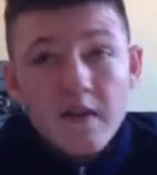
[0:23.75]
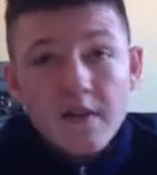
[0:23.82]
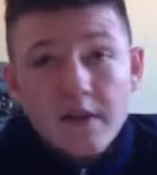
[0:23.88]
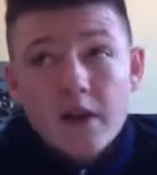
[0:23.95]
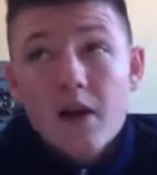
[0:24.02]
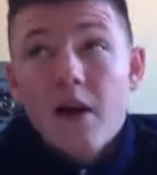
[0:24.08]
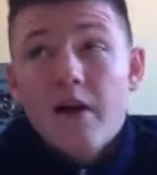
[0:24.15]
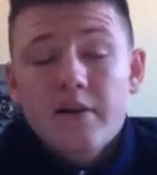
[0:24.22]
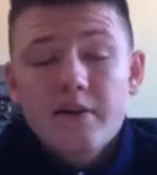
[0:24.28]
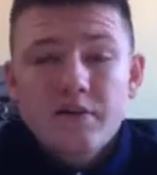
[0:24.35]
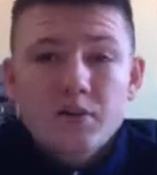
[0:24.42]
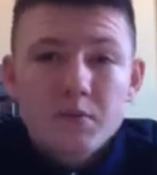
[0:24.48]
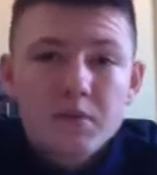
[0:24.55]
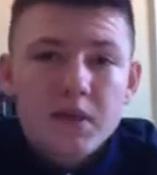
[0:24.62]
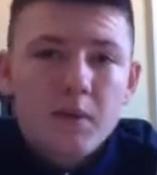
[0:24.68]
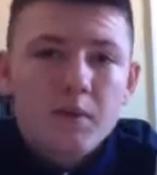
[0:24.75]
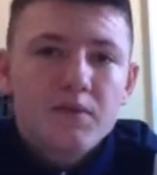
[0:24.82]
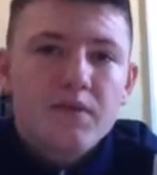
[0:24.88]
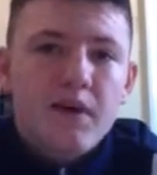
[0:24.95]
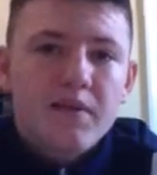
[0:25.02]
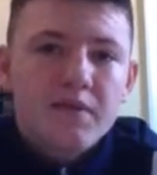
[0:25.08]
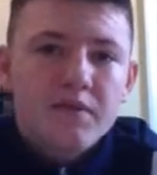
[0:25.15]
The client sometimes
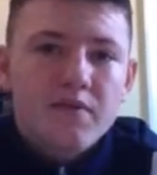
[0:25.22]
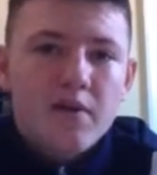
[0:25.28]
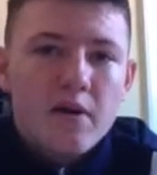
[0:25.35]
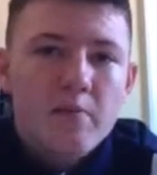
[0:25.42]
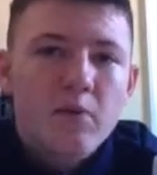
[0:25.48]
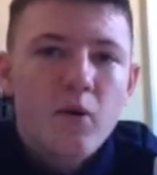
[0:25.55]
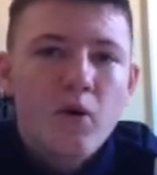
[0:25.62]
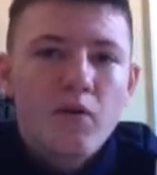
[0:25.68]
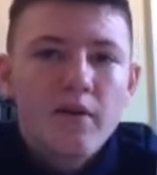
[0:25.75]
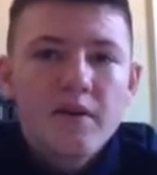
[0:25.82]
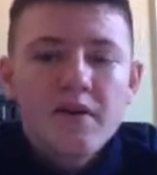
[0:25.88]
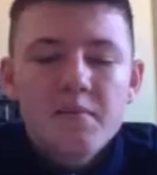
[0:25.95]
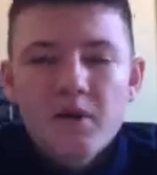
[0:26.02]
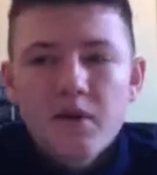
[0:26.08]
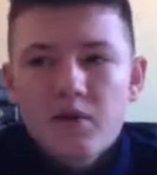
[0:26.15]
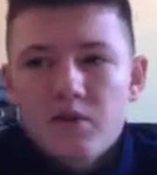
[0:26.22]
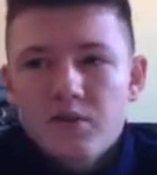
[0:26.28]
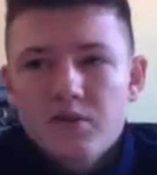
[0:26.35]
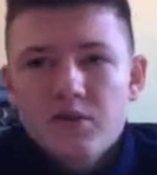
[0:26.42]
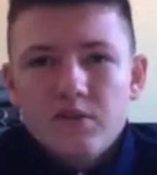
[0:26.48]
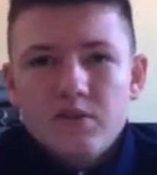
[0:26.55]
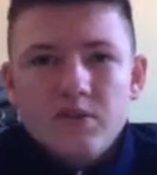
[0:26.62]
found this very boring
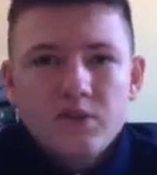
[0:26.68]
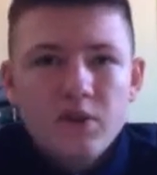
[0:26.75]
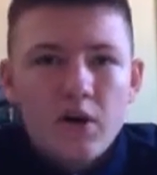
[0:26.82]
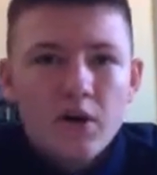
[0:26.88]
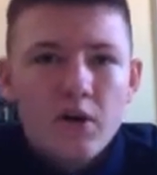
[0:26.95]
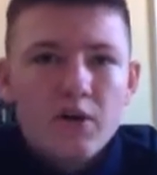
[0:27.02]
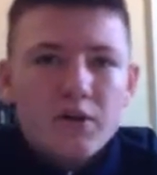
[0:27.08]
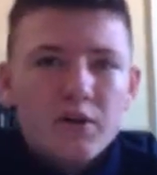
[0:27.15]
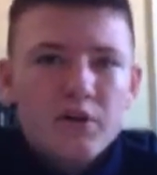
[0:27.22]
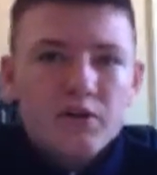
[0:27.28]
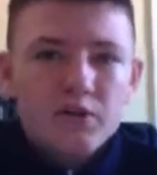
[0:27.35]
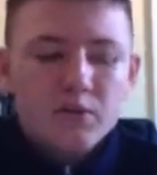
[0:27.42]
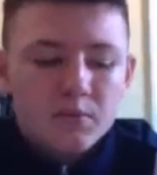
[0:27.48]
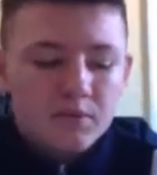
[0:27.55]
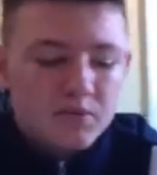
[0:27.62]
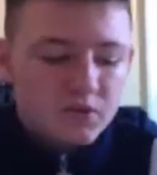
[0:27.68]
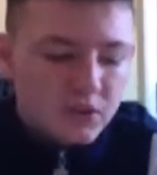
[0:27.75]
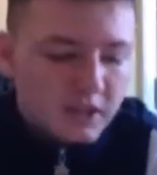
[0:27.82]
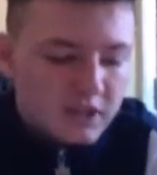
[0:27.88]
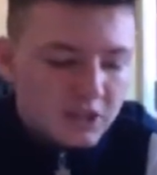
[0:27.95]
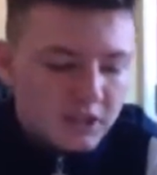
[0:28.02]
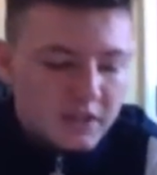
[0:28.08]
because there's not a lot you could do with
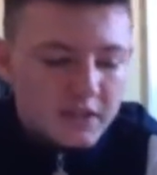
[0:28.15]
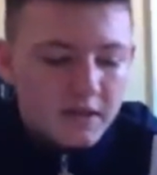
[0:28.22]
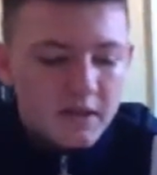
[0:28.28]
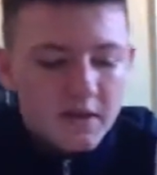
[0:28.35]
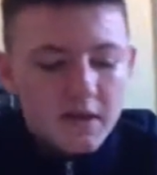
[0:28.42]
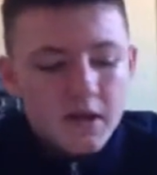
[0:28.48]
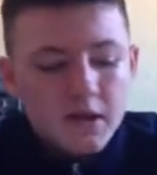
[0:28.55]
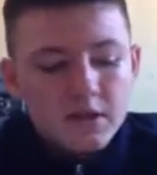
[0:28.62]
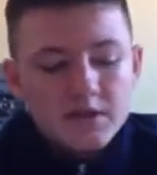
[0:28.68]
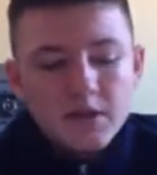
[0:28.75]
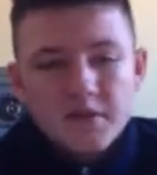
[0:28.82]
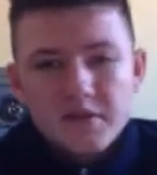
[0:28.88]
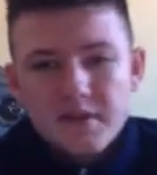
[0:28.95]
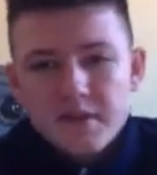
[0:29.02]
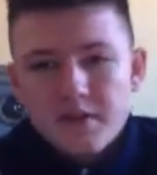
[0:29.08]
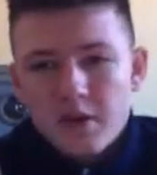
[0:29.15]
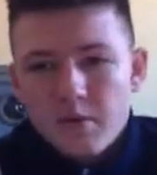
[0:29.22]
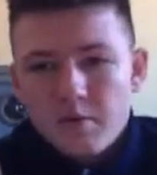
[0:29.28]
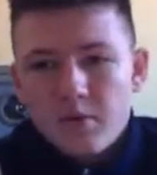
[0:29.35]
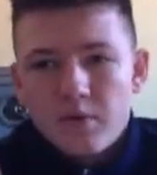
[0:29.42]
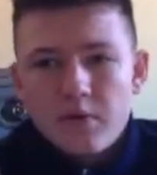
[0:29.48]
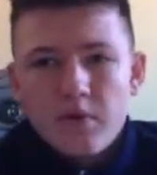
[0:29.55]
stretching, so they did
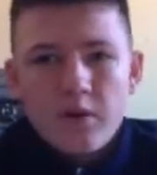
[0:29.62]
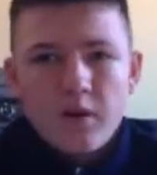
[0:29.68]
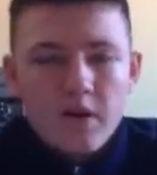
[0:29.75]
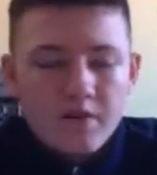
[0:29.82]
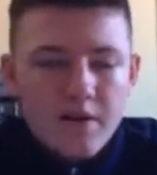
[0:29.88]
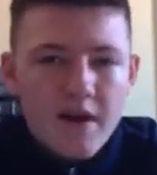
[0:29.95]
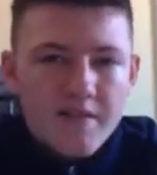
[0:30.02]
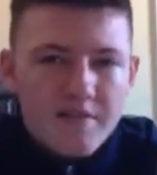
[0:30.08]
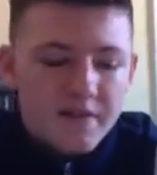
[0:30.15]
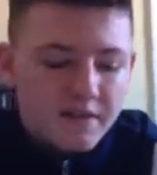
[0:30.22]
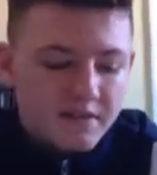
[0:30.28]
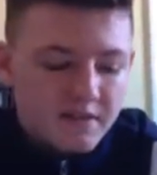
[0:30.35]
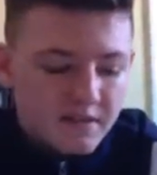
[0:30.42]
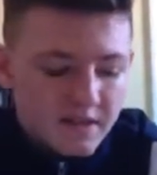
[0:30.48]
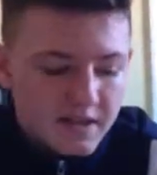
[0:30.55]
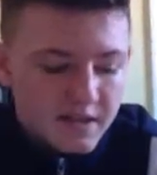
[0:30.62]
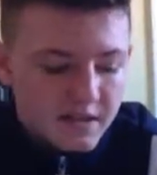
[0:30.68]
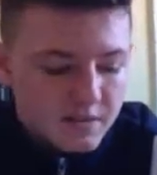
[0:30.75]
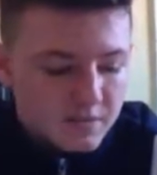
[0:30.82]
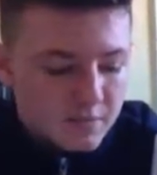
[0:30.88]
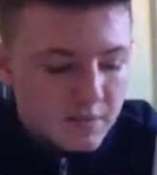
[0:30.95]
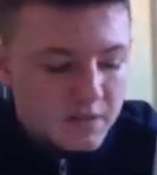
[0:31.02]
not put a lot of effort into
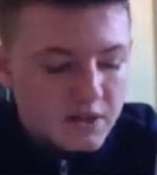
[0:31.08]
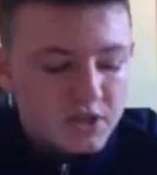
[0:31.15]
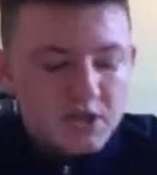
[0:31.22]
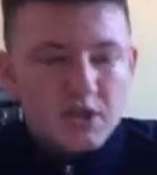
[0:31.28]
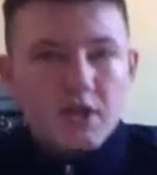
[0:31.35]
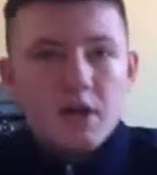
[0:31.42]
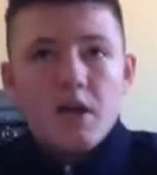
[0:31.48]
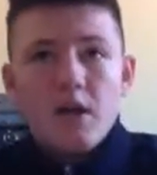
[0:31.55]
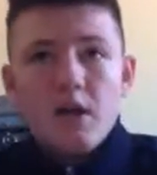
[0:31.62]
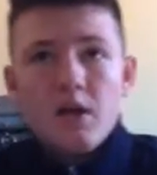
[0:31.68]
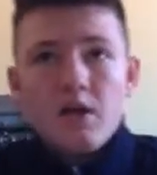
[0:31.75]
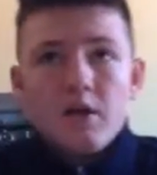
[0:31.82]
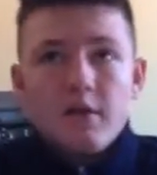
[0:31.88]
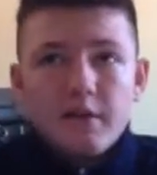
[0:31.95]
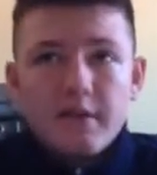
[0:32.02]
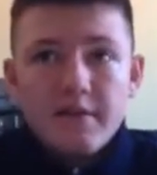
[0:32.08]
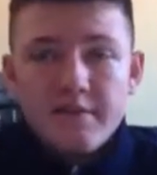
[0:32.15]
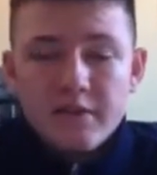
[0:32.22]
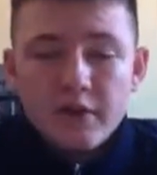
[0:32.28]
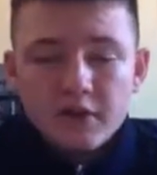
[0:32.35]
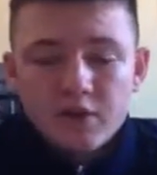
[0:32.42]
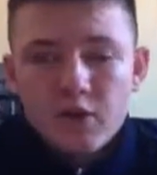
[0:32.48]
this, which in the
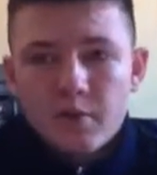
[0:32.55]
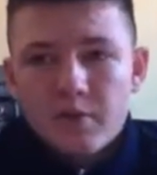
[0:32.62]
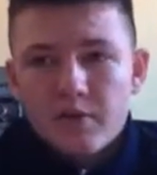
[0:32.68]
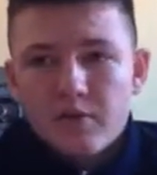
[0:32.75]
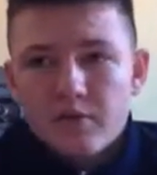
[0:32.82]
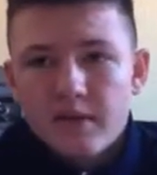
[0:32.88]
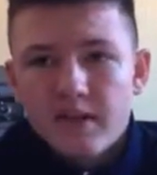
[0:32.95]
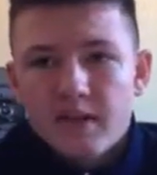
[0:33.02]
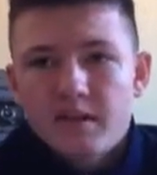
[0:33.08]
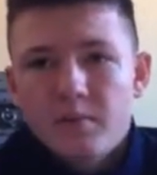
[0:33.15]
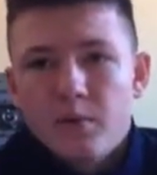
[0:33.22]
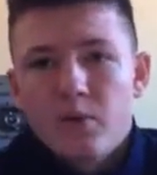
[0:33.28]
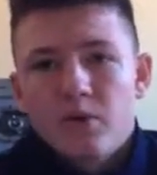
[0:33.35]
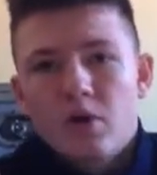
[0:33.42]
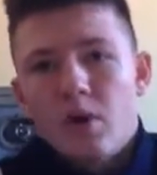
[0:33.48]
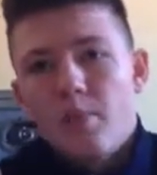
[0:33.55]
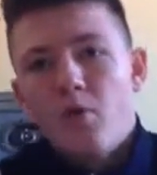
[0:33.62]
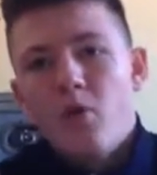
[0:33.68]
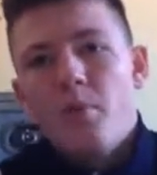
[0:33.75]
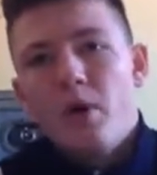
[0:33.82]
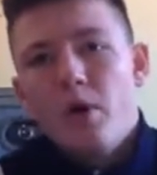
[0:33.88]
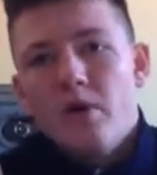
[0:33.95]
first couple of weeks, but got
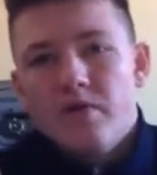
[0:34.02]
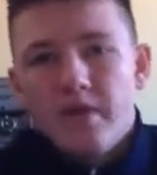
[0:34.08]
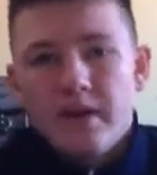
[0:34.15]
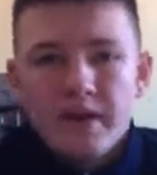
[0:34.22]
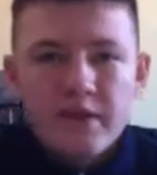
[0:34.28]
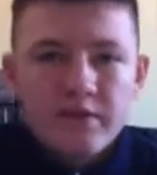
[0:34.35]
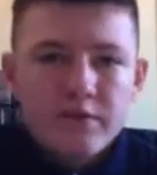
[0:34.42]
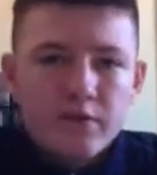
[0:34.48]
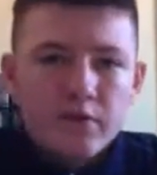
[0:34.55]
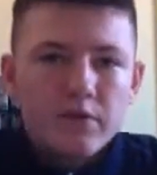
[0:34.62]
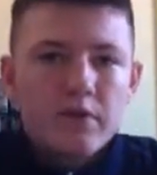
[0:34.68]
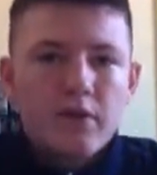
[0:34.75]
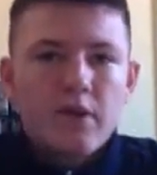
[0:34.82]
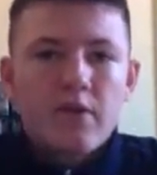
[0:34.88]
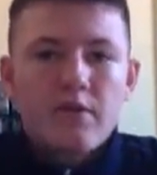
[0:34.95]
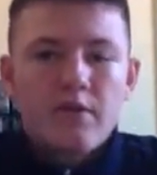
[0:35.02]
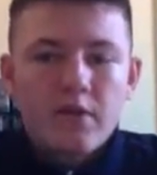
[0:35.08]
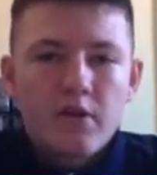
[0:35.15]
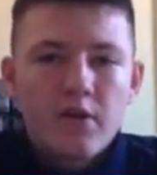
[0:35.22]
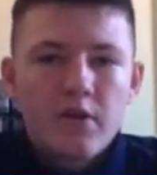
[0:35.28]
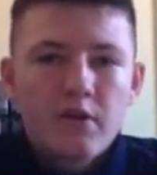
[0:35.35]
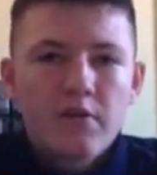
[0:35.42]
more motivated through the
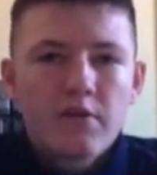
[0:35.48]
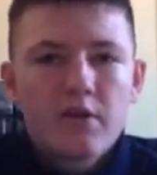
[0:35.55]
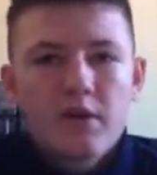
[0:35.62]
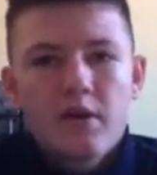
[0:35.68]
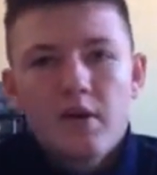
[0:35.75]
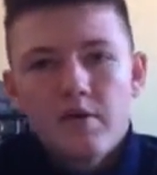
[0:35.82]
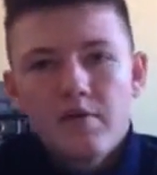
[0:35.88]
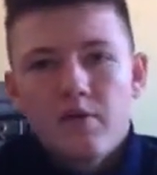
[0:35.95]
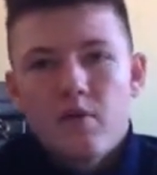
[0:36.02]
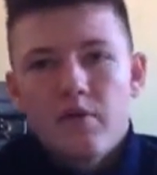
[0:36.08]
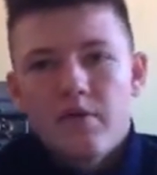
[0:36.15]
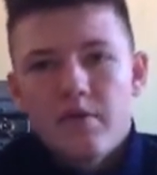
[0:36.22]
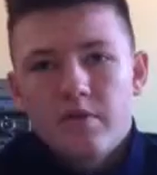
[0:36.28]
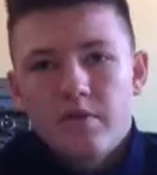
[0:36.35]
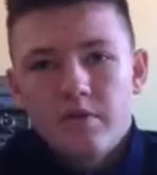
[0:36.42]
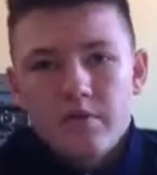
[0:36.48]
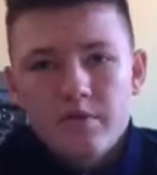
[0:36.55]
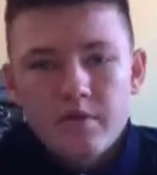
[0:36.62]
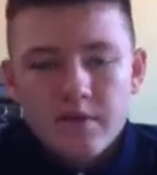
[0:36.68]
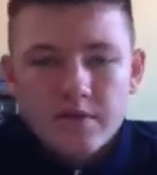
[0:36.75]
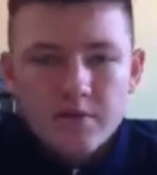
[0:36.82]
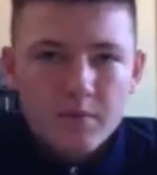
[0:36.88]
3rd, 4th and
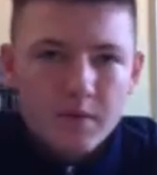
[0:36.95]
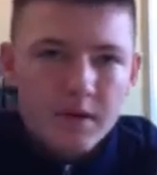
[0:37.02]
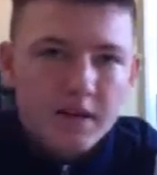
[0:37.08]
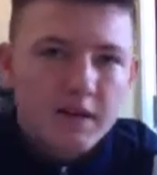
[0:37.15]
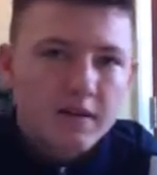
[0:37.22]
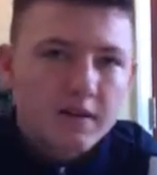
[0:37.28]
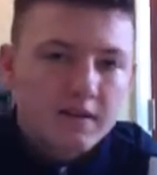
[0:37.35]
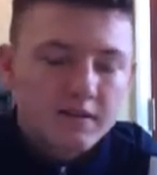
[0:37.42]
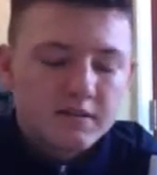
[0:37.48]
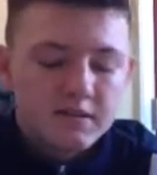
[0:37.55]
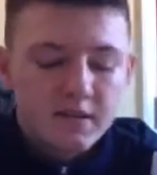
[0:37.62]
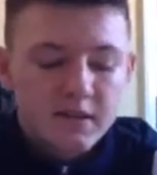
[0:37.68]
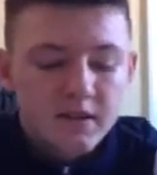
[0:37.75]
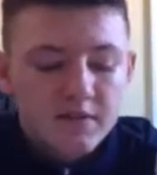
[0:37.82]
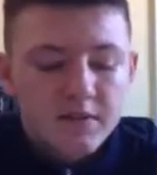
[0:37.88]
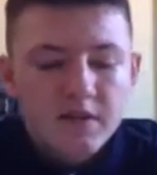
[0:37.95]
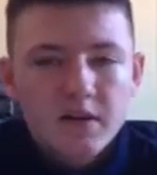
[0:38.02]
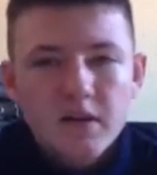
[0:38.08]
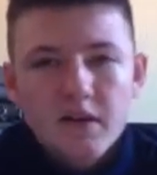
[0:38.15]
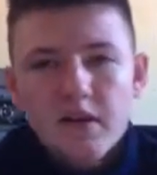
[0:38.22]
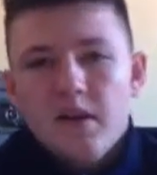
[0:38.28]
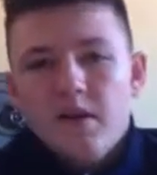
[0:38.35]
5th week and 6th,
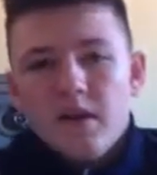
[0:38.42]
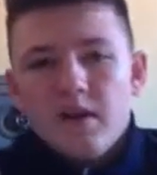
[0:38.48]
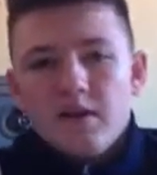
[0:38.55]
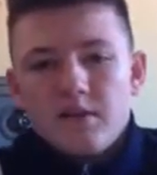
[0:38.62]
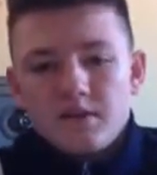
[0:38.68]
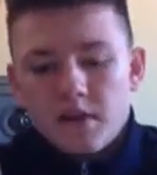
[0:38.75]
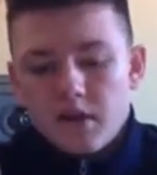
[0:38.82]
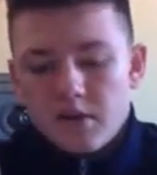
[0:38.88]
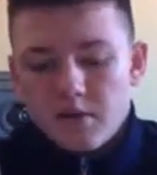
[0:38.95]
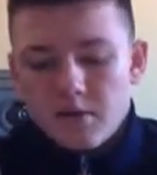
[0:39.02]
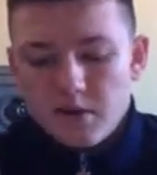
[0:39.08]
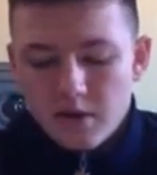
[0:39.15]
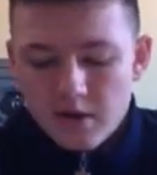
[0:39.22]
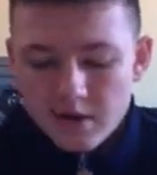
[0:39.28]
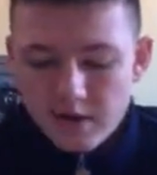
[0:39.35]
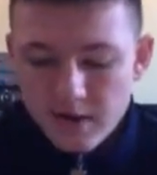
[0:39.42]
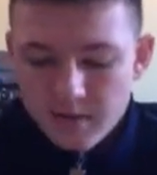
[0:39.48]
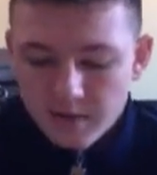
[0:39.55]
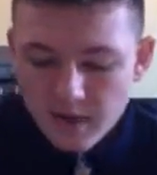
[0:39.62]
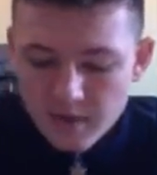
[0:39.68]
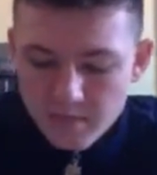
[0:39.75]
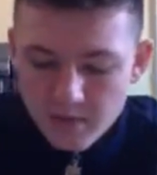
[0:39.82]
so that
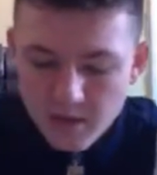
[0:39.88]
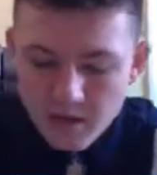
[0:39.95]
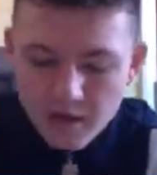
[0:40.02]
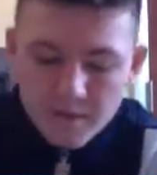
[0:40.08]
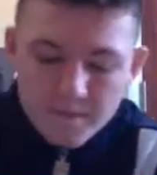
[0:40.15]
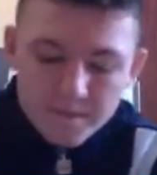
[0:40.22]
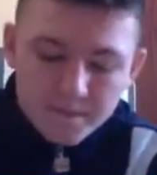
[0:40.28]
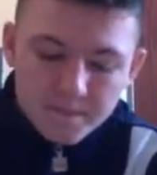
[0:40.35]
became better.